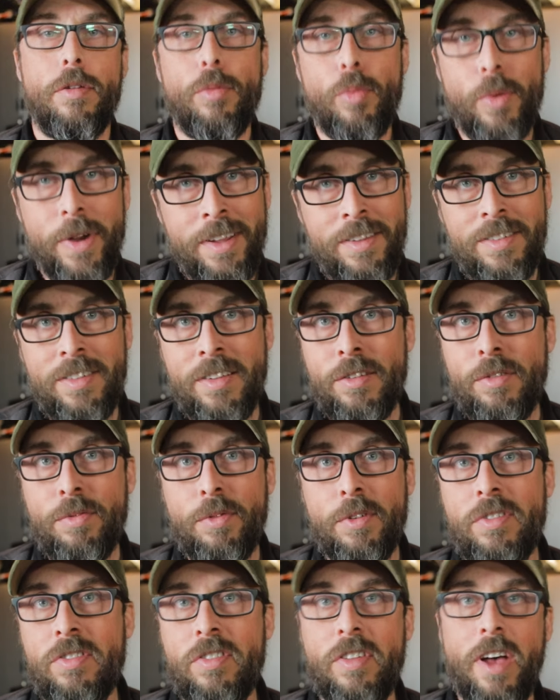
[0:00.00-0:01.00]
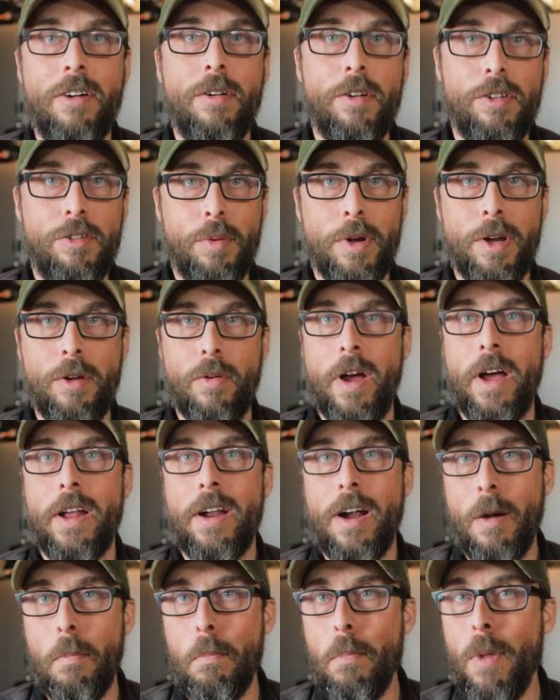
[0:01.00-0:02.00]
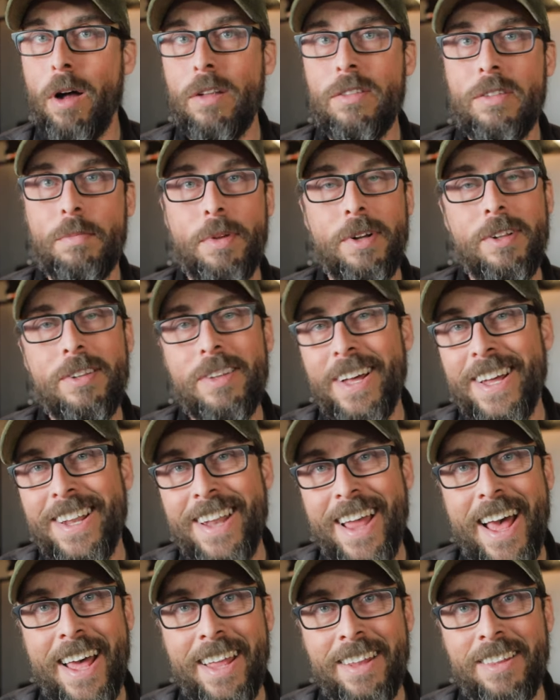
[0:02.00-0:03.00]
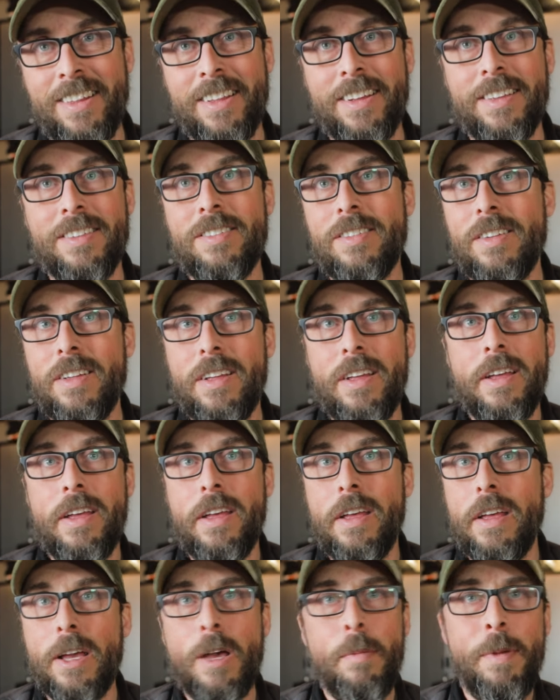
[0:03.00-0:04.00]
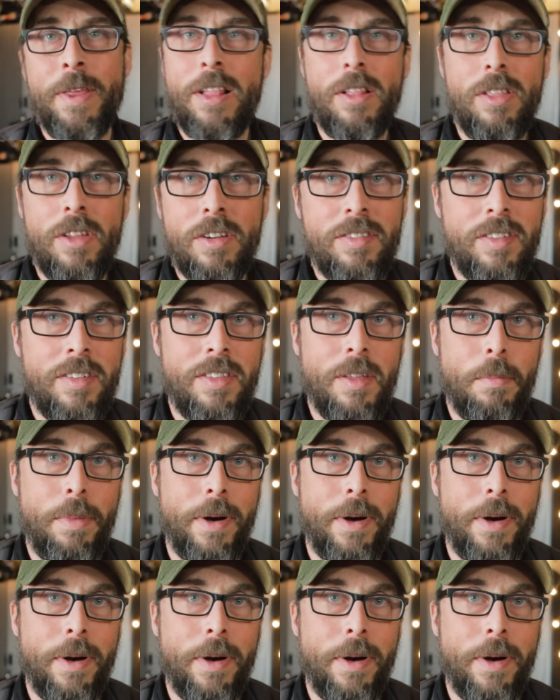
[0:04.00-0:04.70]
The reasons for seller's regret are multiple and endless. It could be the looks of the